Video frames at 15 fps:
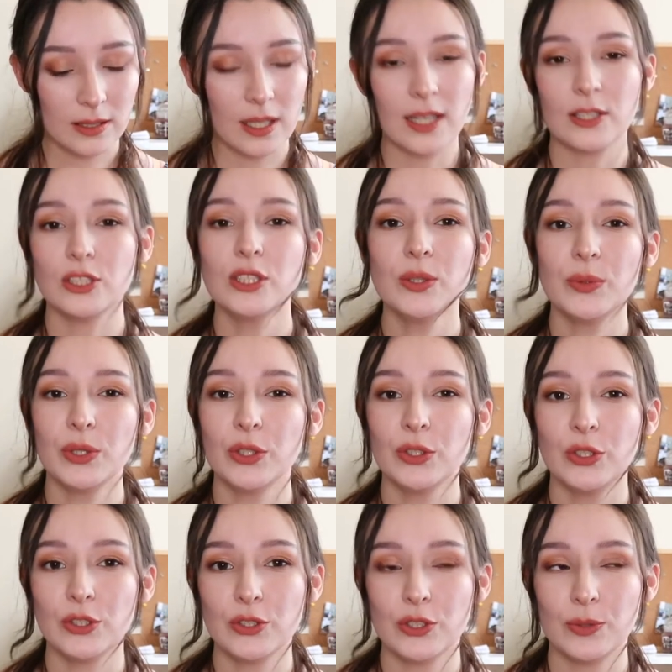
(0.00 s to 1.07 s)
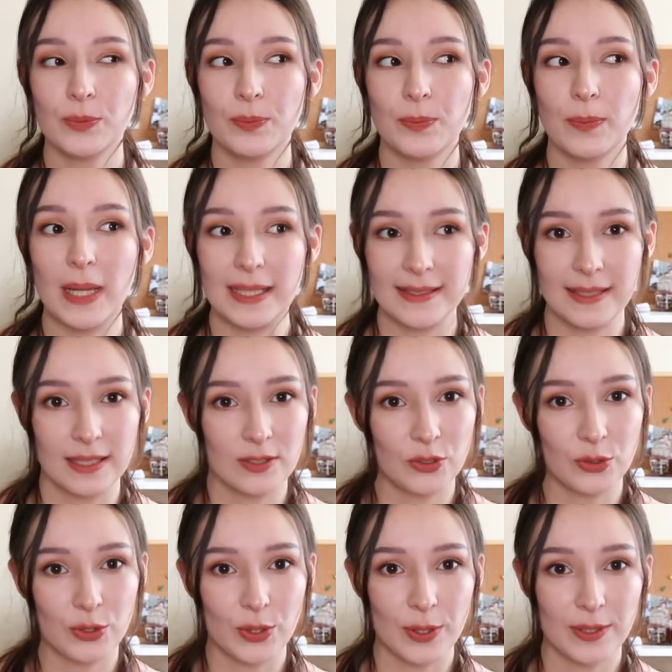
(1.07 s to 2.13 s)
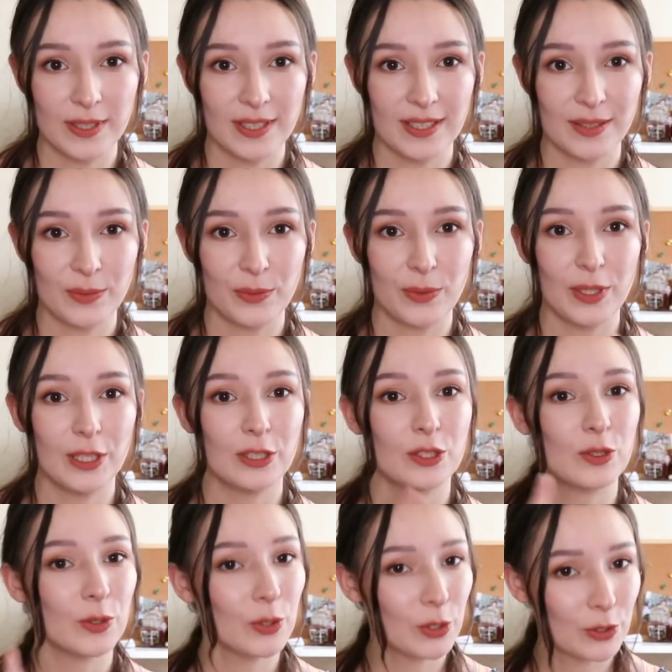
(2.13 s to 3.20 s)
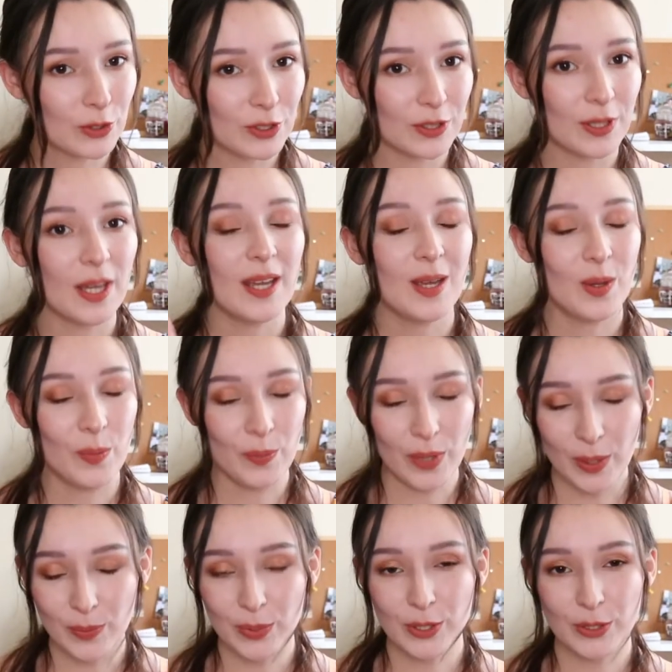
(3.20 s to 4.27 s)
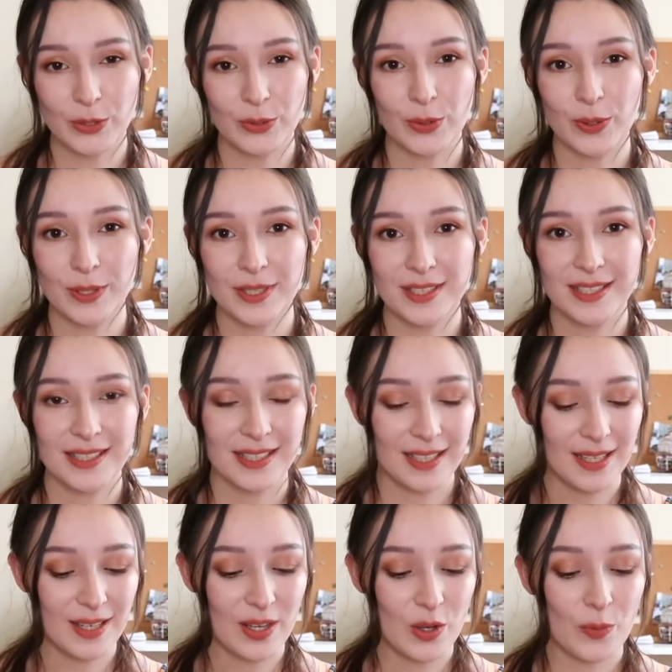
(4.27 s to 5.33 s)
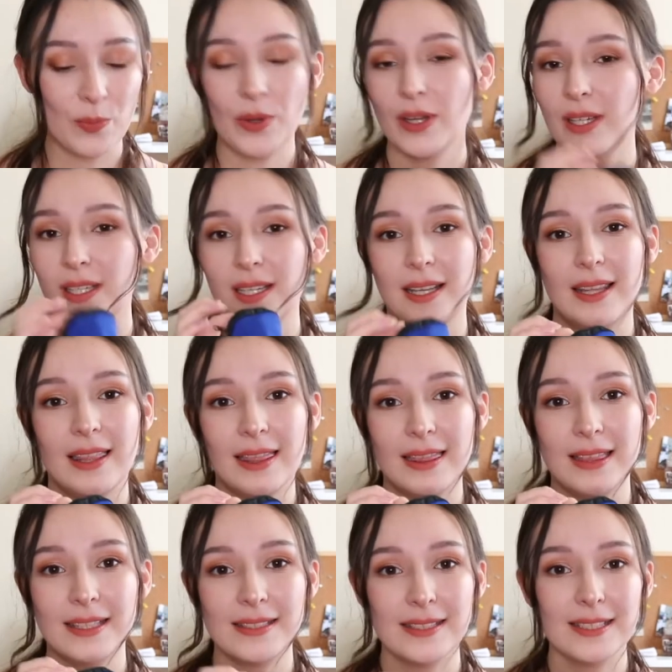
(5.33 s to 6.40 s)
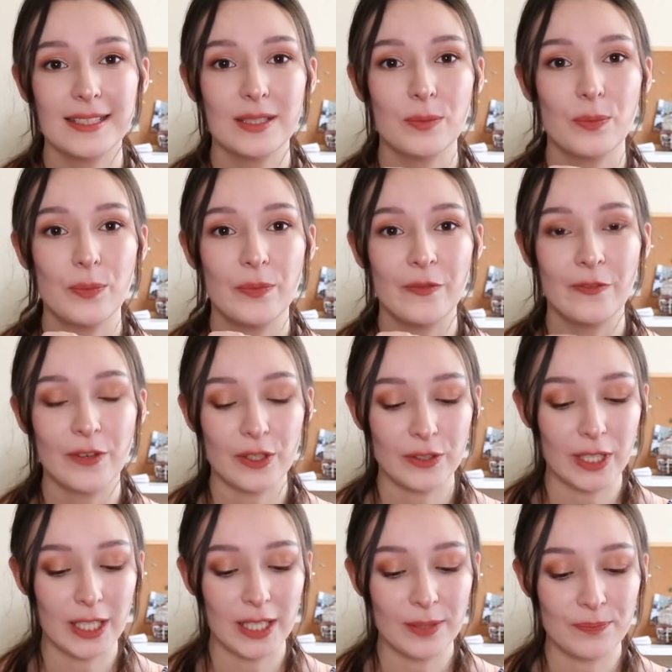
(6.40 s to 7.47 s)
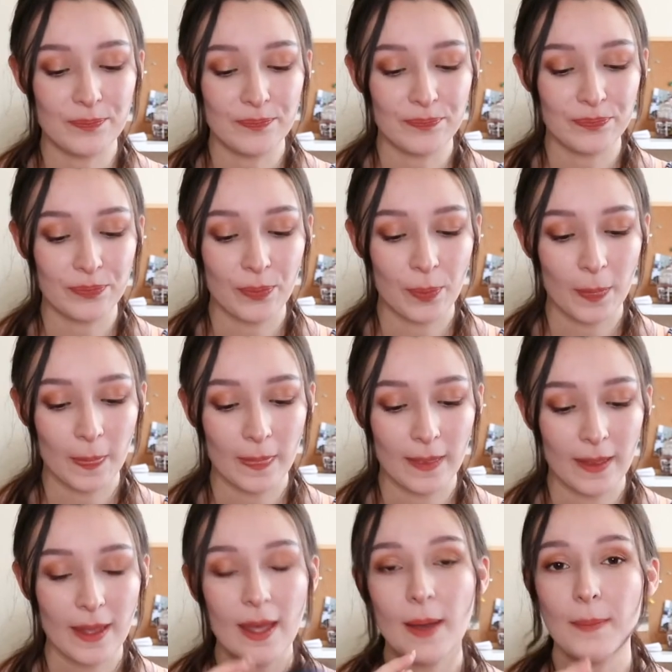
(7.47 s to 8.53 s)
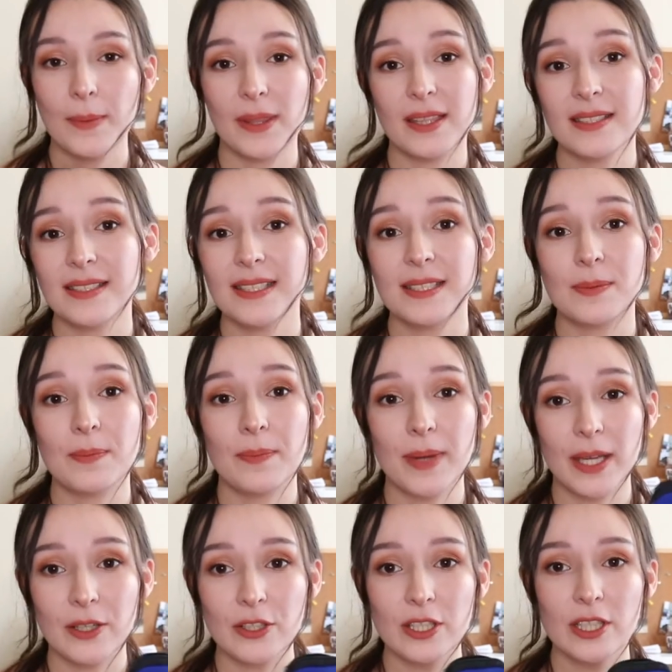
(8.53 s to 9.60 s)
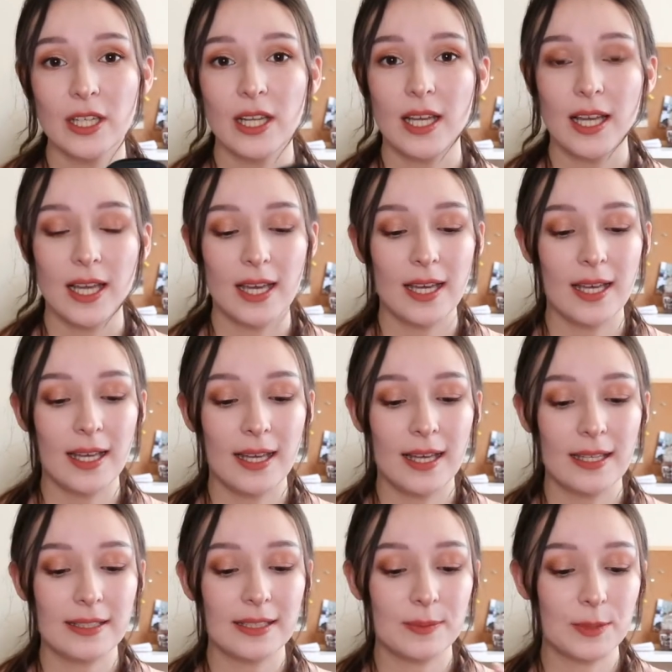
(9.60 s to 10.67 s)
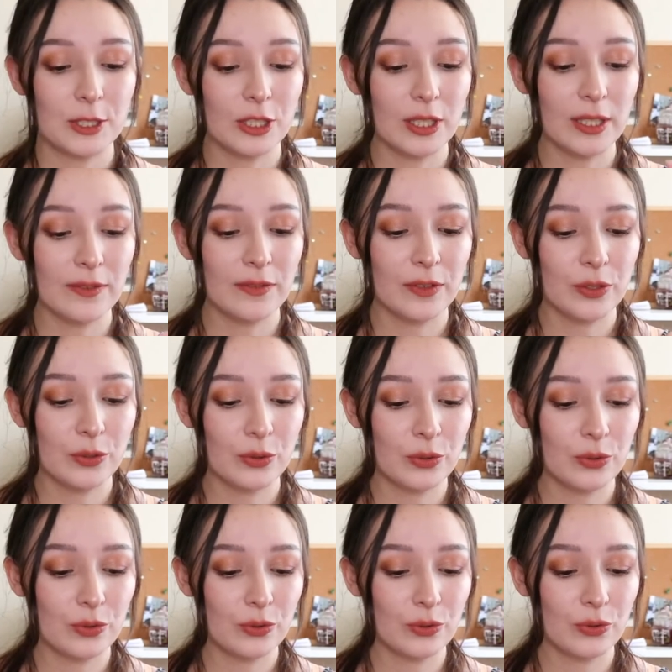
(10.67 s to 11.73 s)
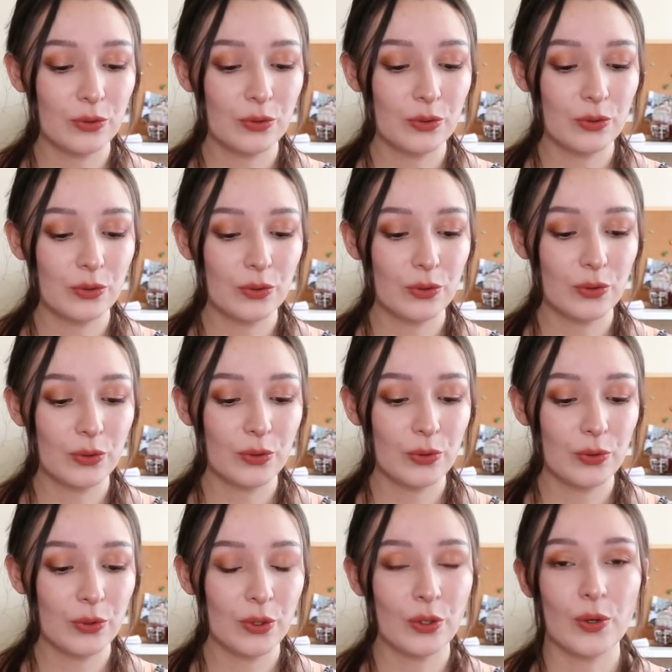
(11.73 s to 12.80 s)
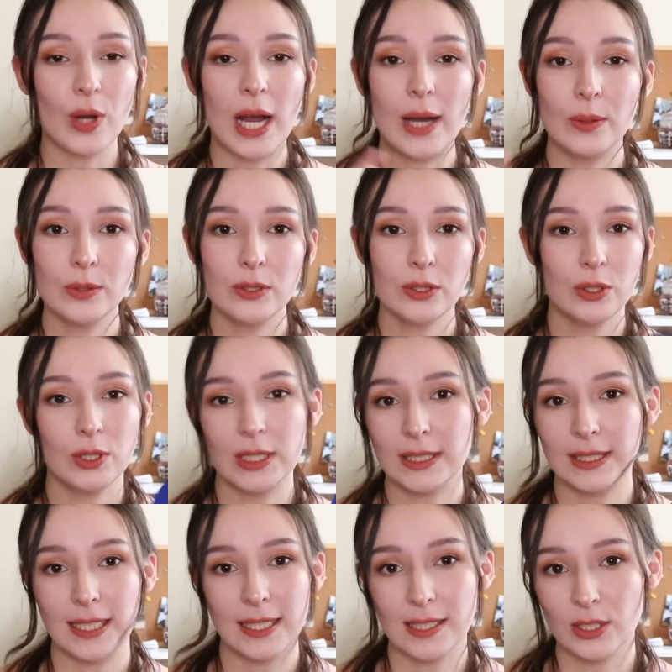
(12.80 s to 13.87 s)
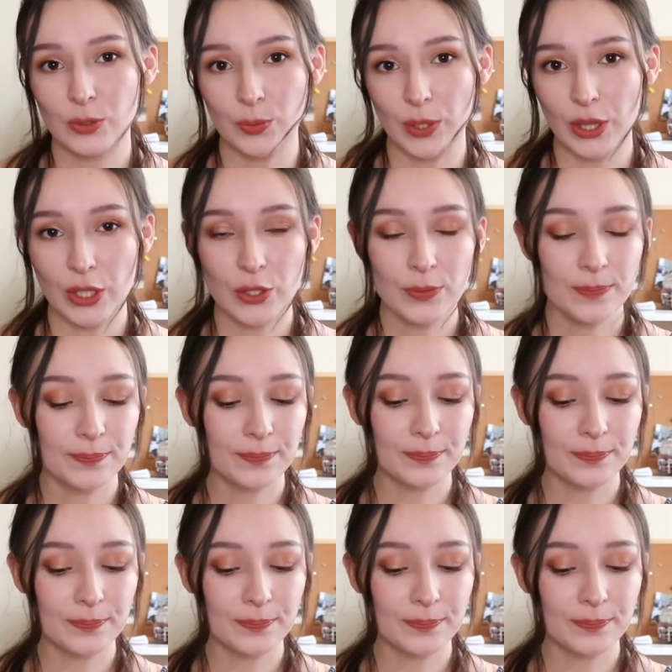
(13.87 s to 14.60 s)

Actually, we don't use plastic straws. We do use paper straws. But this is very... Mm, but this is better, uh, especially if you go out. You can take this with you.